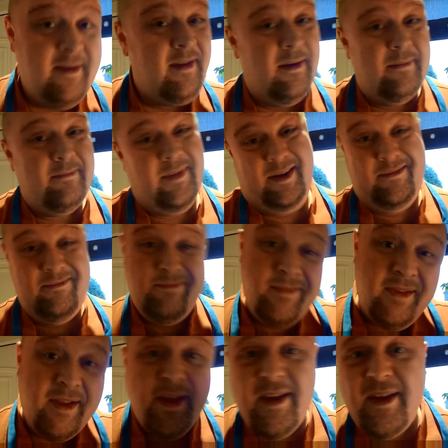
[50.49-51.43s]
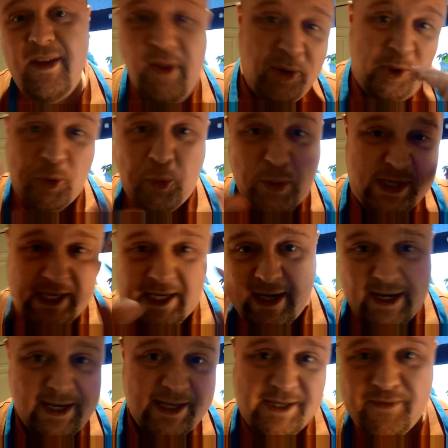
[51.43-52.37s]
I mean, loads of
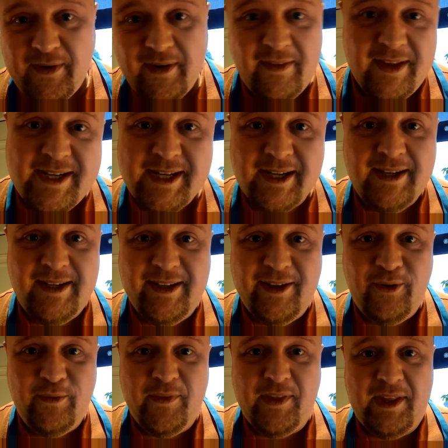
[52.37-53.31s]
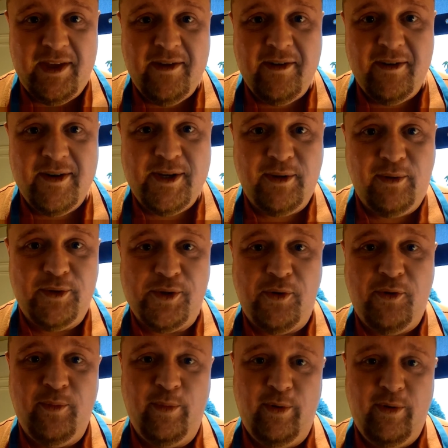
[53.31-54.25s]
guys have had this idea over the years, loads of
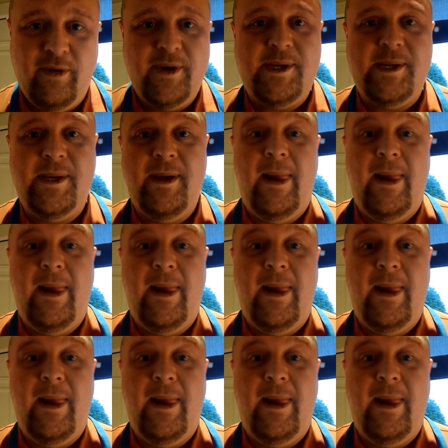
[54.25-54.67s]
homebrewers,